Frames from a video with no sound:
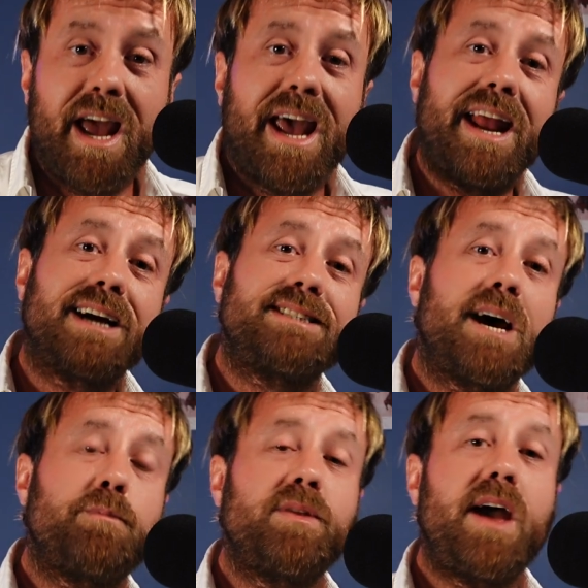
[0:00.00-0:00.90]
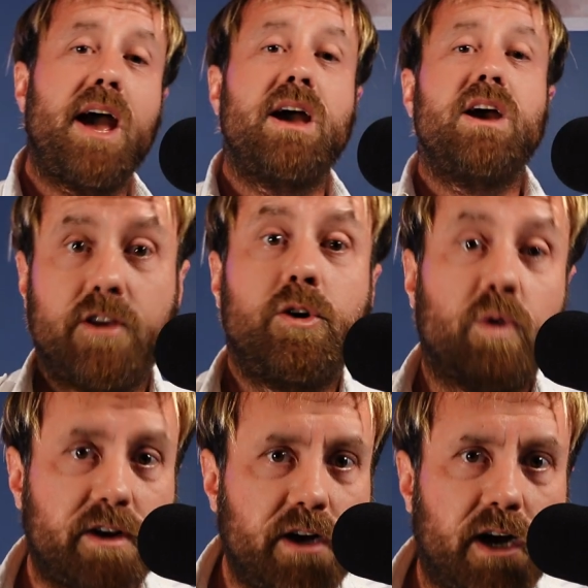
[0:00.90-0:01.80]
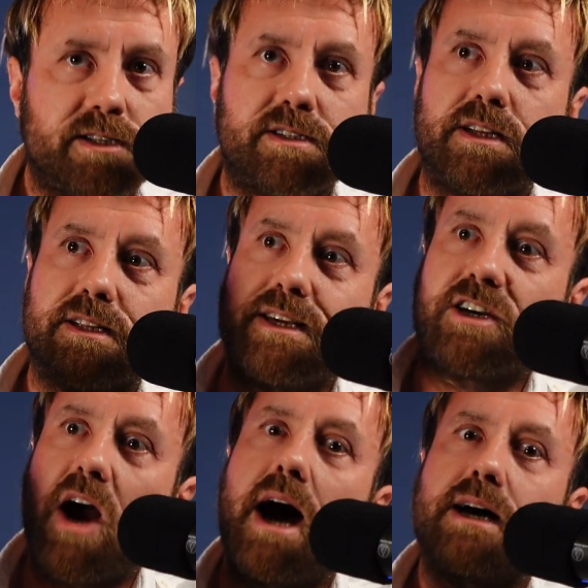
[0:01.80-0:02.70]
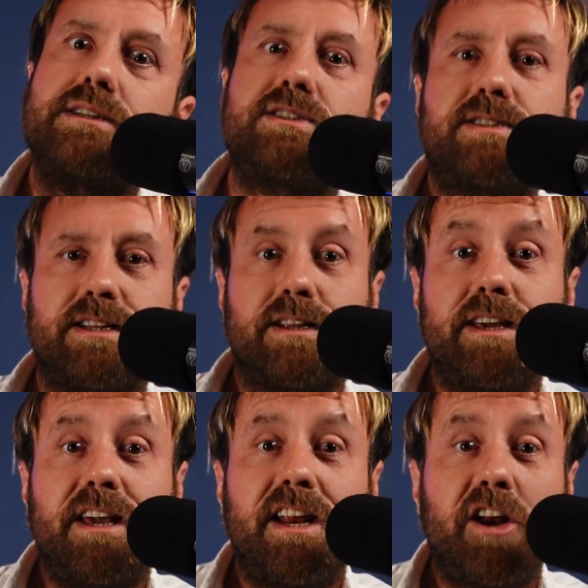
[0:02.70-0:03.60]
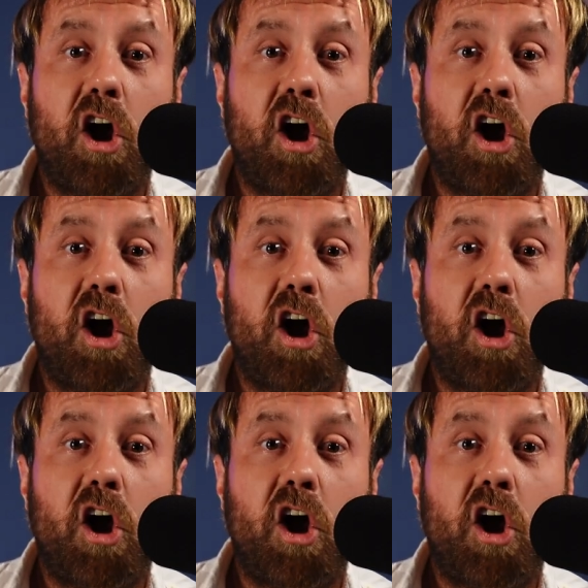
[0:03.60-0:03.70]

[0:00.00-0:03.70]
And on top of that, you are constantly getting